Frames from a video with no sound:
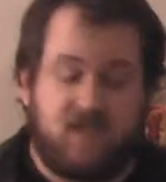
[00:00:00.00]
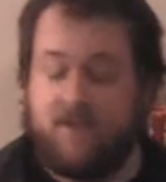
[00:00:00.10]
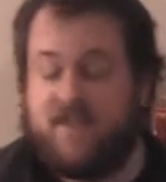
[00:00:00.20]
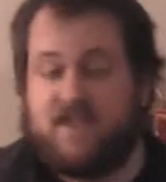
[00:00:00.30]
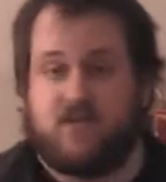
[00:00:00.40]
I
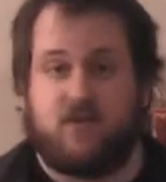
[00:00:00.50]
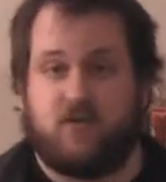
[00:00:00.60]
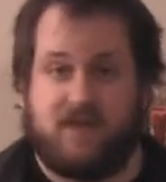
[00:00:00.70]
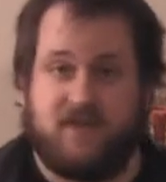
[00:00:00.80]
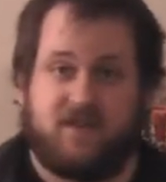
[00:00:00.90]
mean, that's all
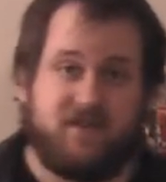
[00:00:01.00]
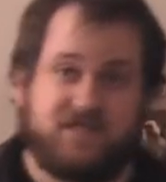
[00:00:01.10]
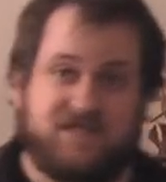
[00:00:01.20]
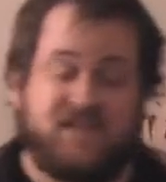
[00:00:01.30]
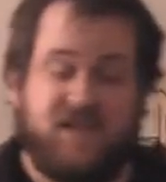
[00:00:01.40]
really there is
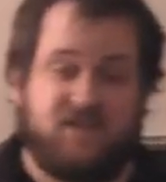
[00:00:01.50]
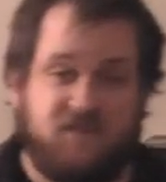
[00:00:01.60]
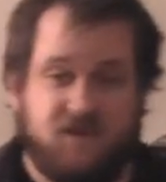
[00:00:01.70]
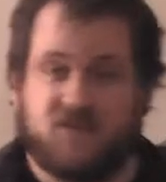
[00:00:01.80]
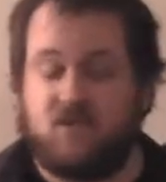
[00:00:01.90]
to say as
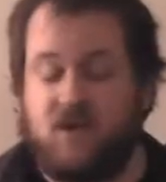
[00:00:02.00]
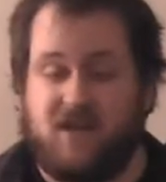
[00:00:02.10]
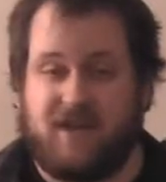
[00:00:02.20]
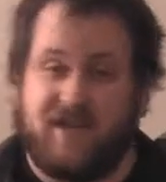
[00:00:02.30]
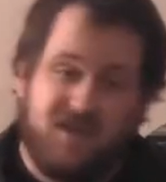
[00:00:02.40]
far as
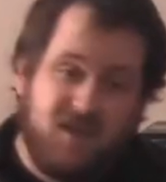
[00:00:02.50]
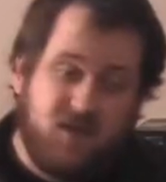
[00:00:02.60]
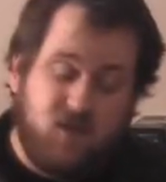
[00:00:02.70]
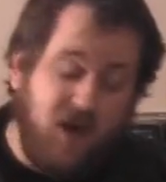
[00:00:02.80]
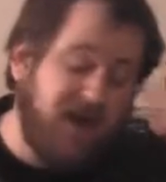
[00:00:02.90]
quality.
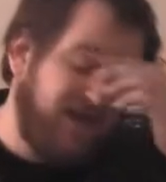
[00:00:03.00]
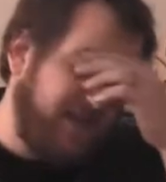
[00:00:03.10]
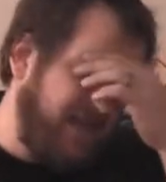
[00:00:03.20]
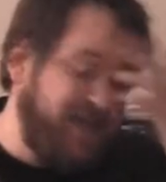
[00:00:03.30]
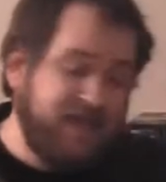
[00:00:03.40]

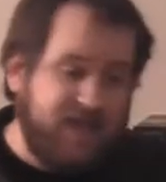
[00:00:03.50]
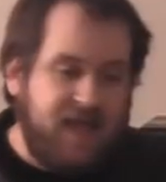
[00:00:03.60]
Quantity,